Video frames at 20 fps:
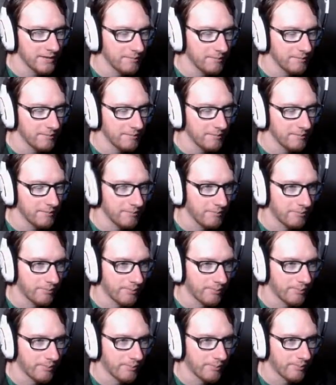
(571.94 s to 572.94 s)
my
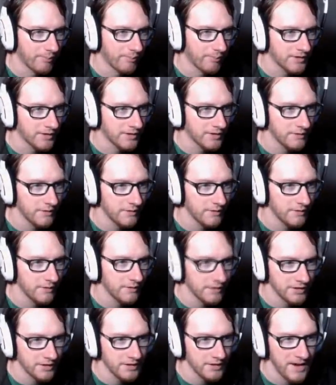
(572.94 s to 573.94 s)
prawn suit,
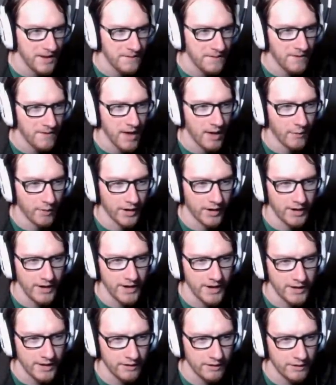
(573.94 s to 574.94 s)
actually, and we're gonna
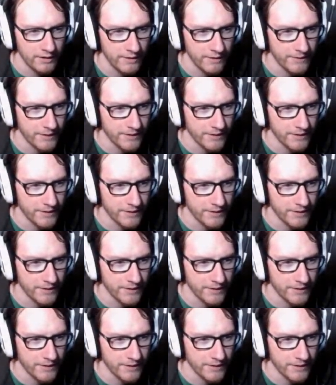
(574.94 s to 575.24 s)
head on over